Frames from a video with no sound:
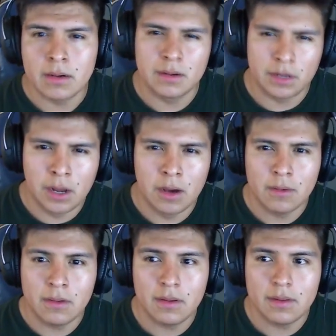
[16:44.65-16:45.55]
You
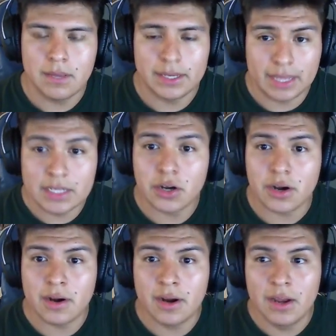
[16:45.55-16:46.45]
know, like those
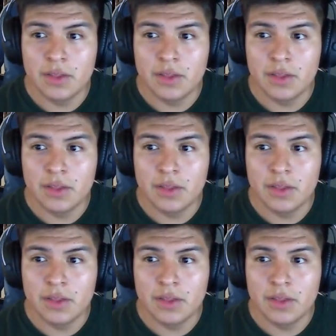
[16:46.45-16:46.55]
are